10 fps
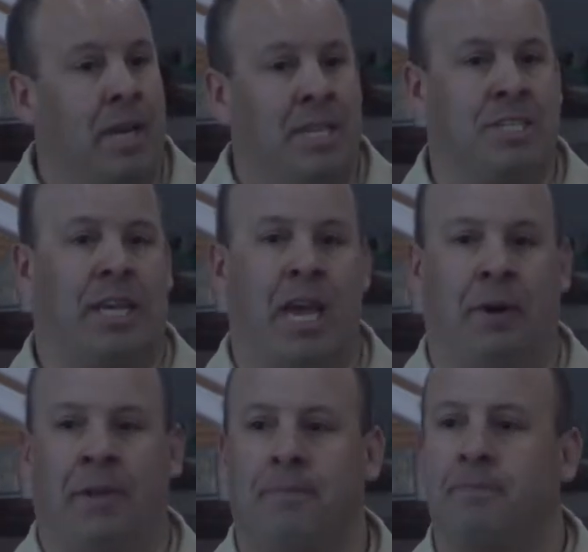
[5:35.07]
in
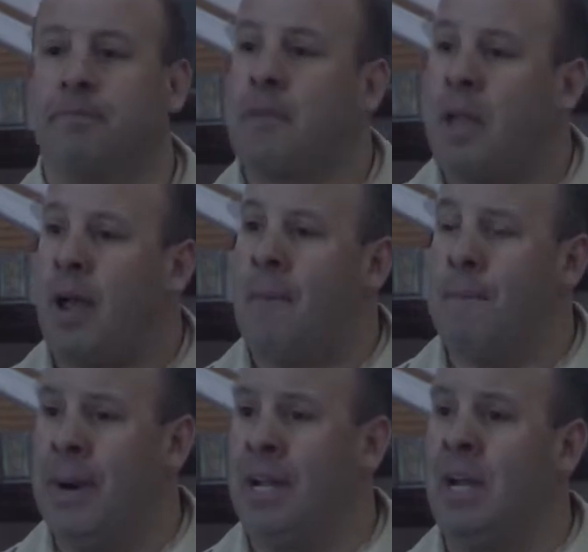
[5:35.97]
scouting.
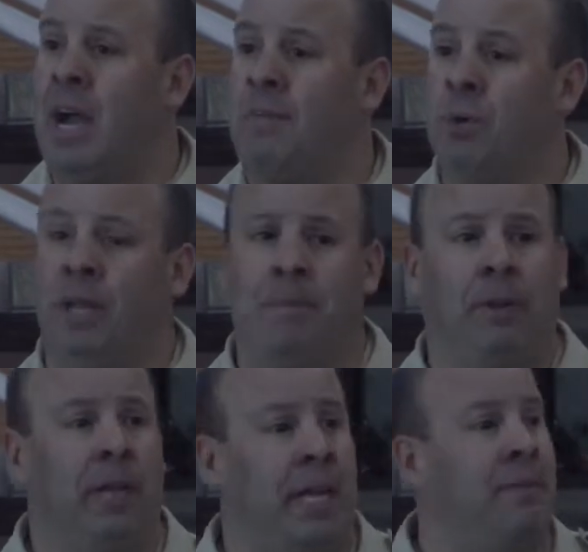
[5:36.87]
But I really
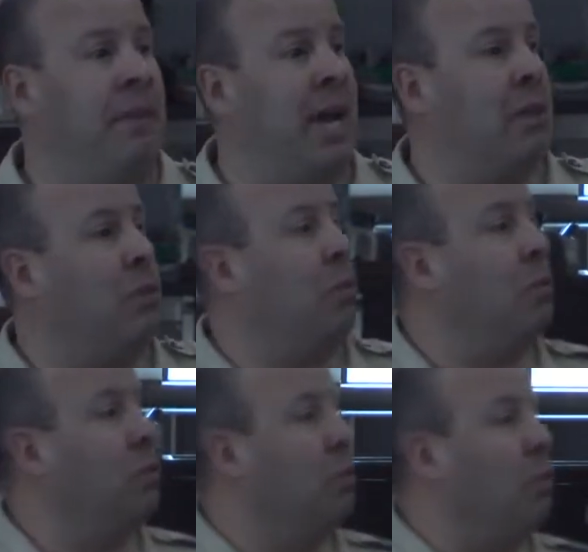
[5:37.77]
believe that
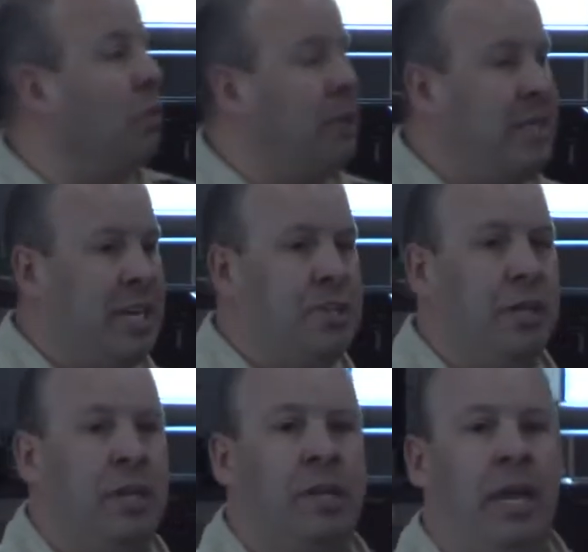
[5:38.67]
through the
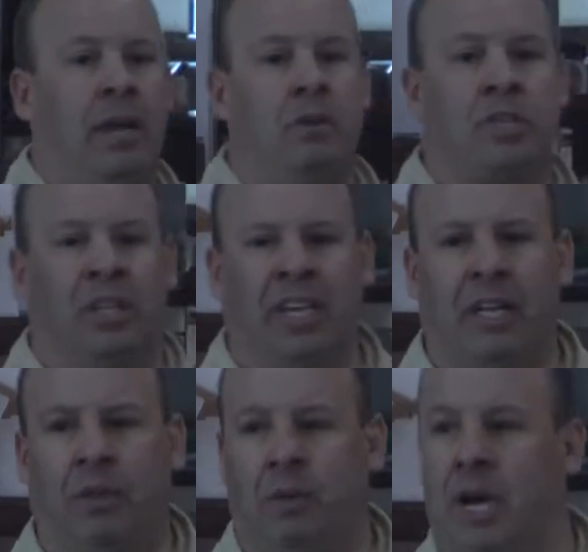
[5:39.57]
retention indicators and
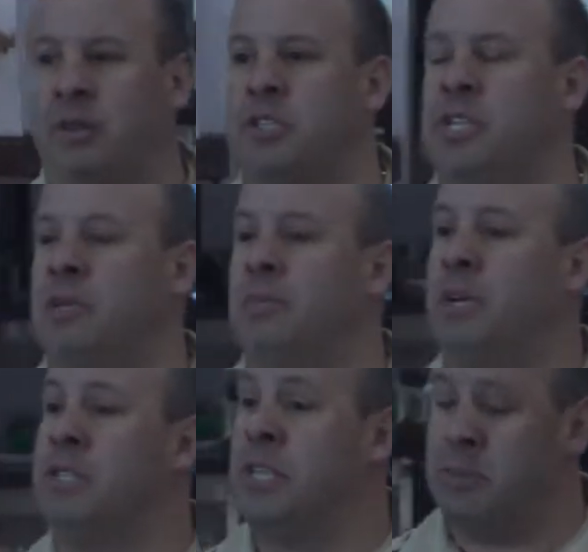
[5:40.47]
looking through health
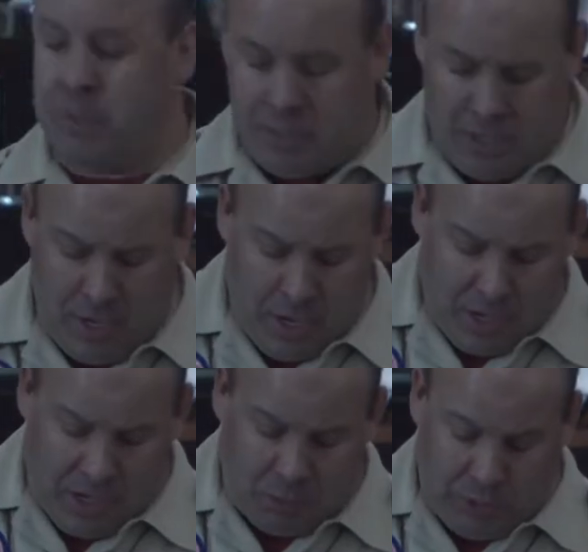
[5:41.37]
assessments,
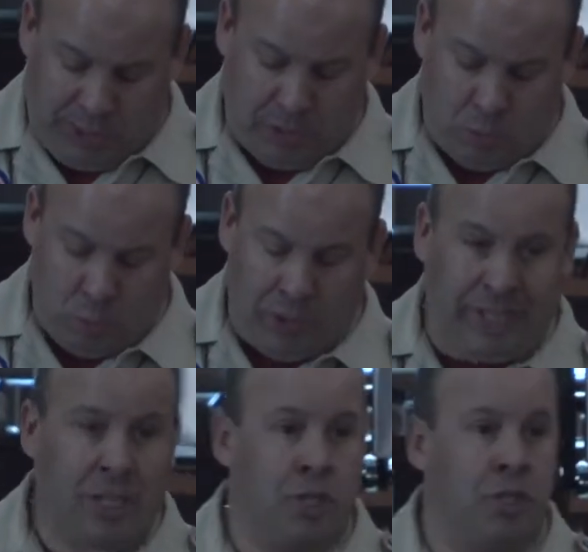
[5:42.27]
that we can
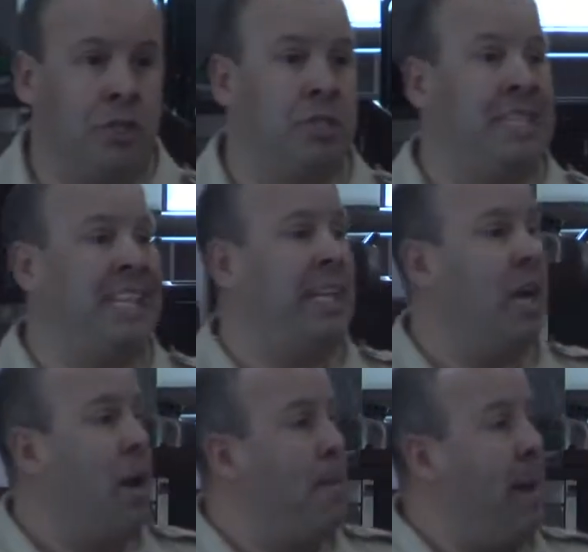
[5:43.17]
really see
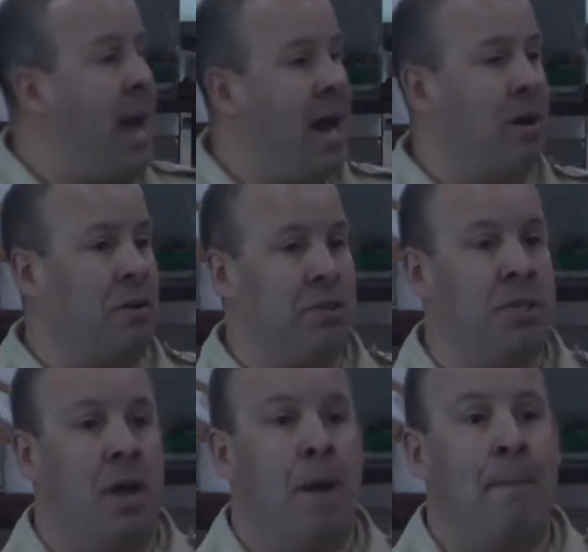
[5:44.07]

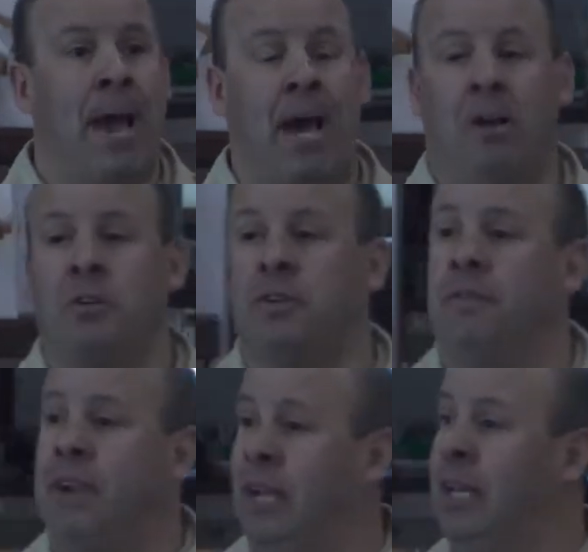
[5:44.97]
patterns of
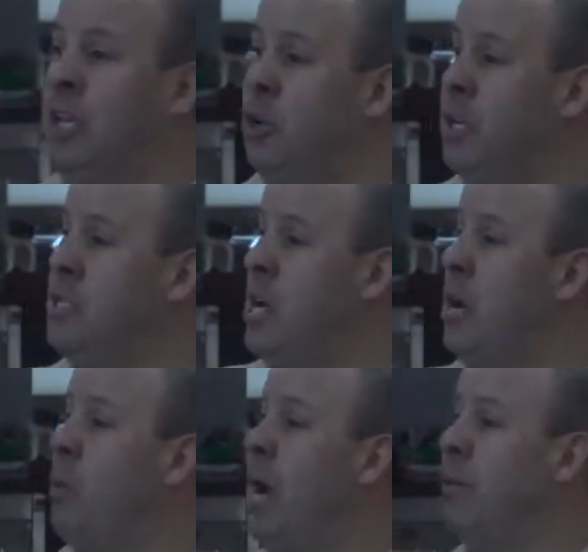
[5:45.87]
failing units that
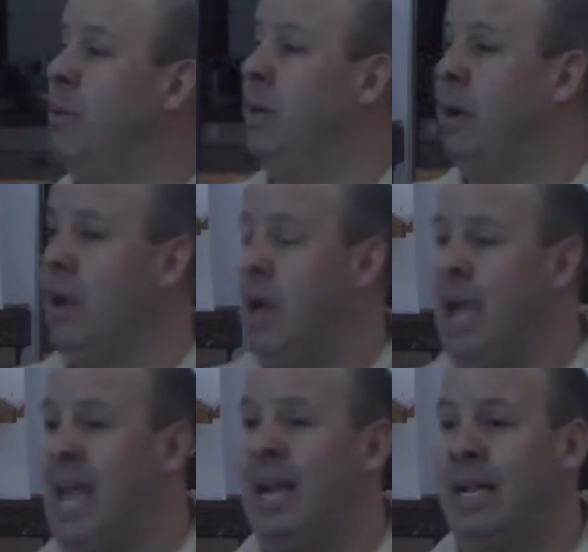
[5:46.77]
are out there.
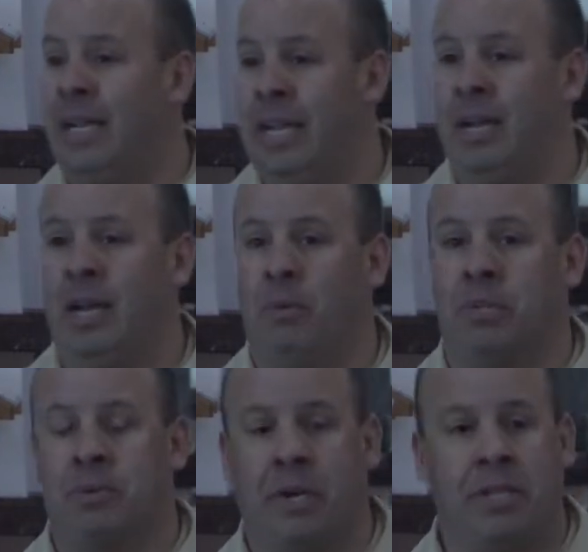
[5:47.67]
And again, I would
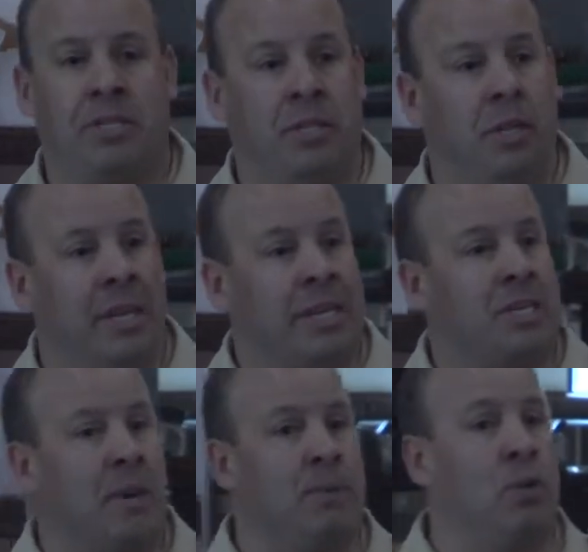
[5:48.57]
stress it
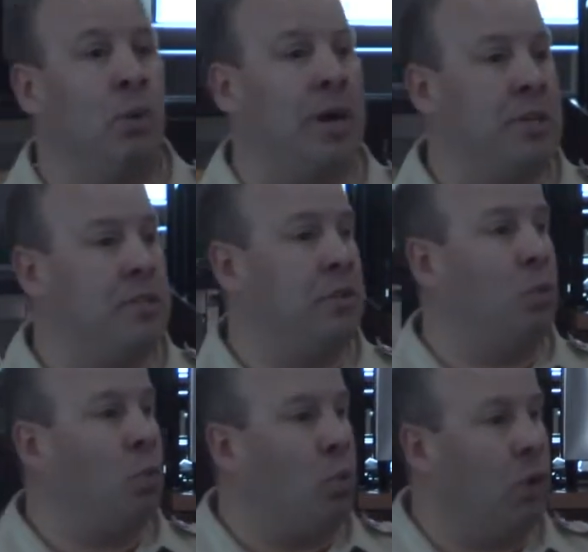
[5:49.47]
is up to us
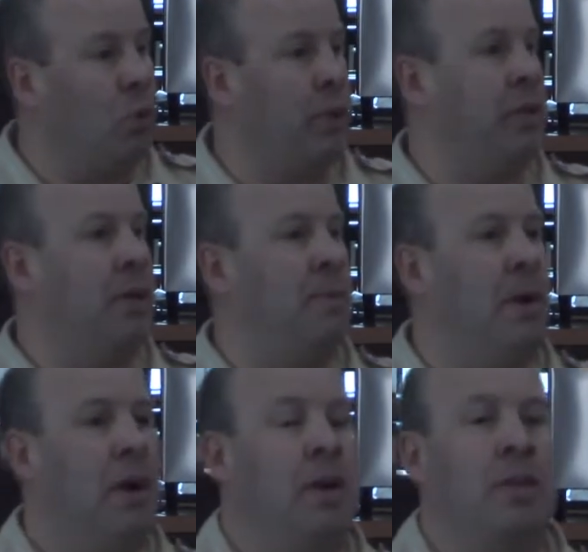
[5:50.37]
to work with them
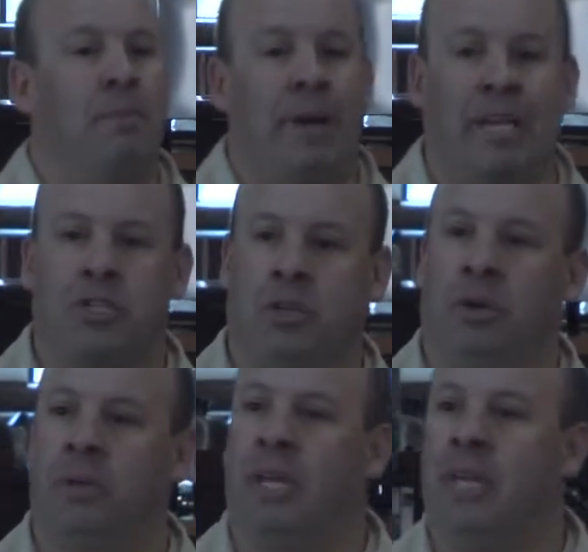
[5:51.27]
to make
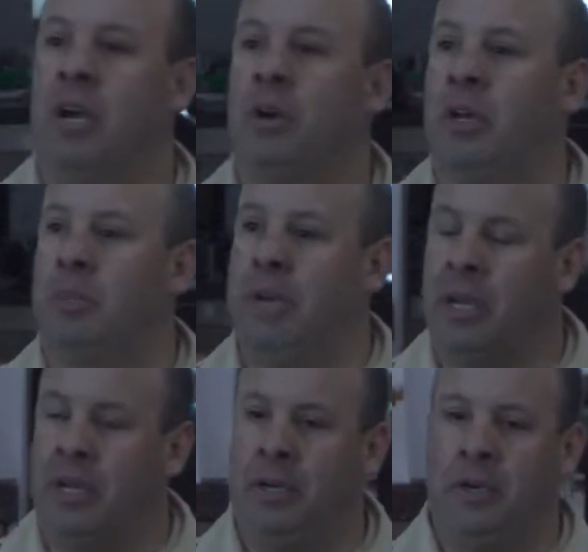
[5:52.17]
sure that they are going to be
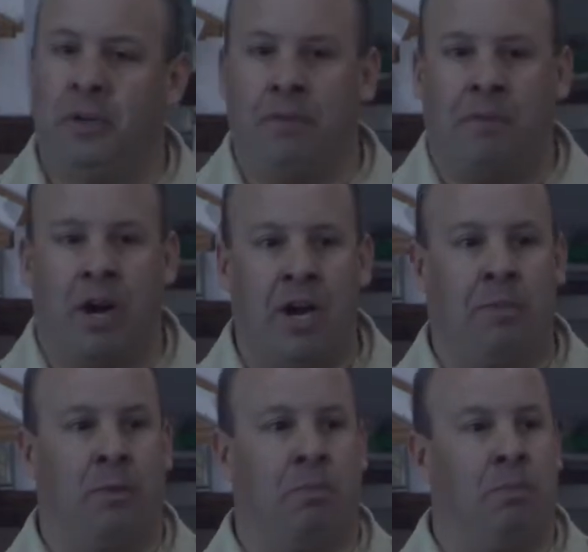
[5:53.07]
a good,
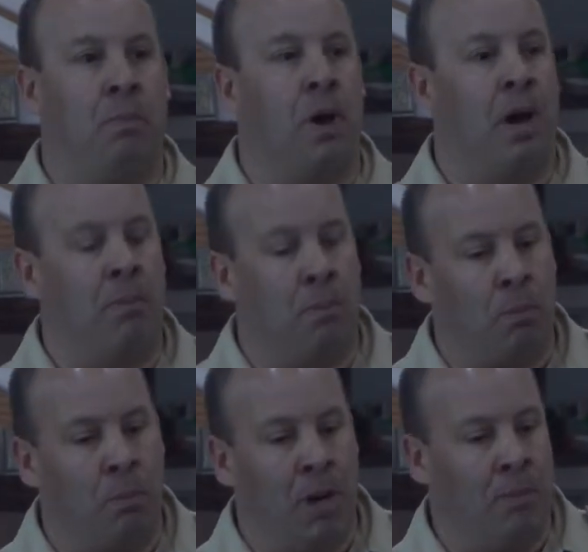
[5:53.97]
viable
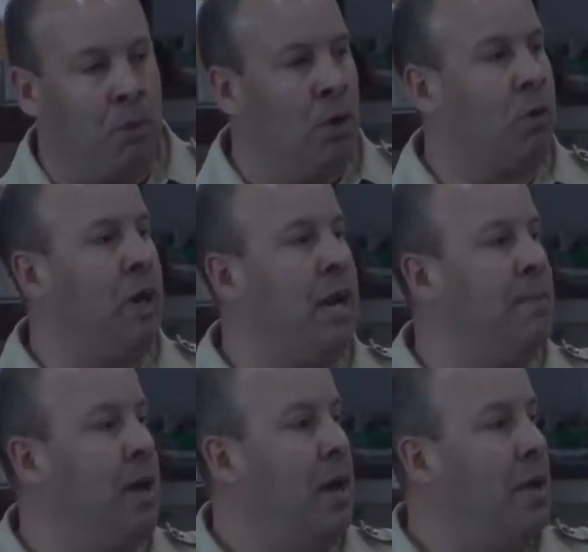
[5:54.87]
program
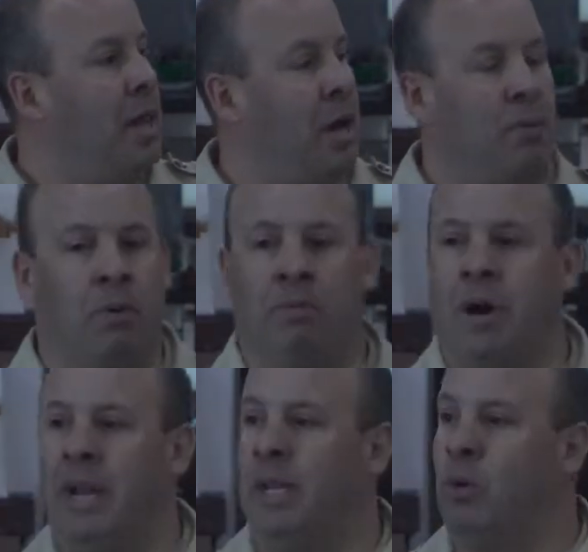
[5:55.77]
that are
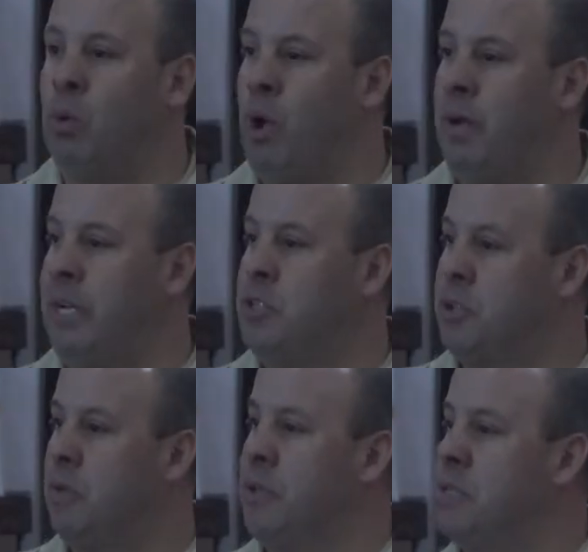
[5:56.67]
providing quality
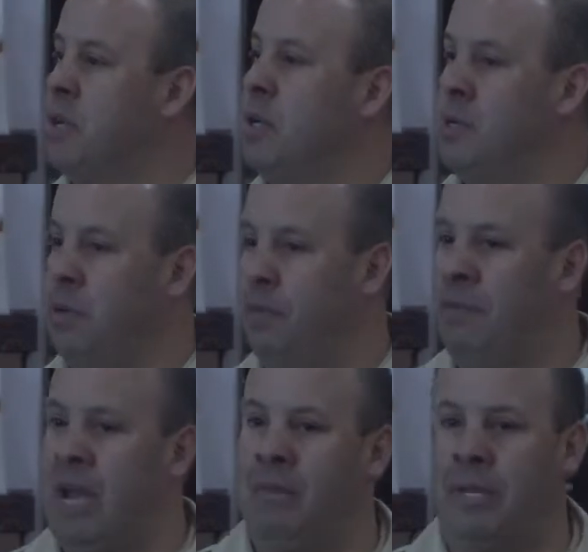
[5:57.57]
service to the
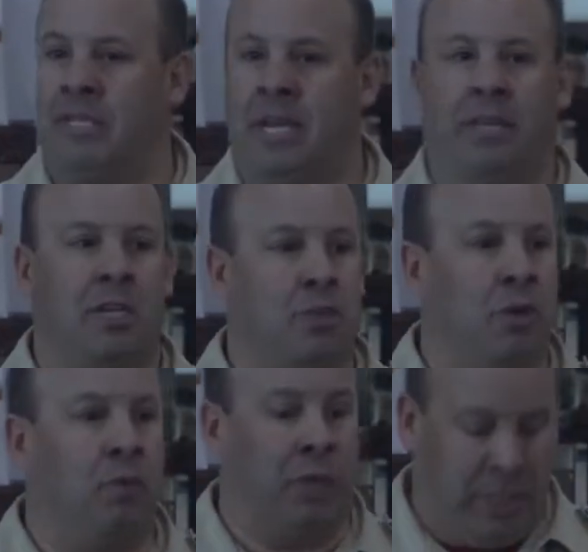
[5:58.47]
families that they
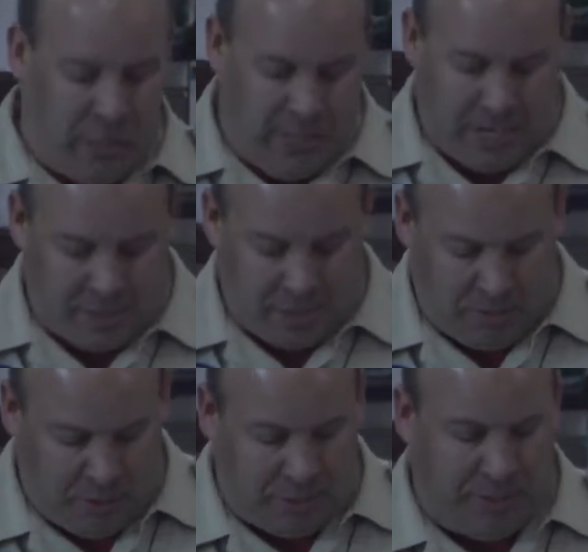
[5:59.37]
serve within that
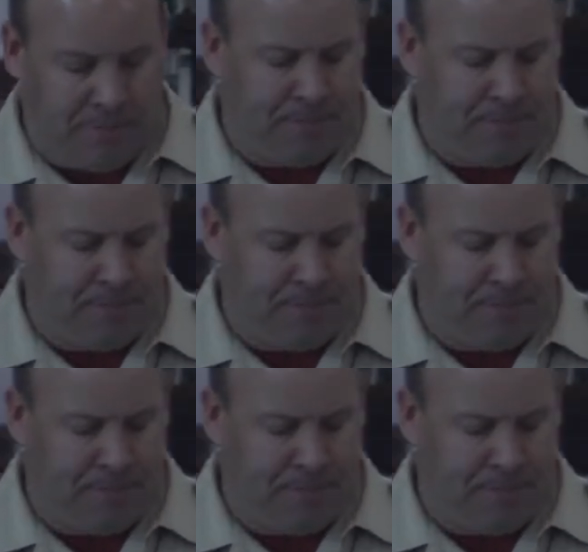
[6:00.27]
community.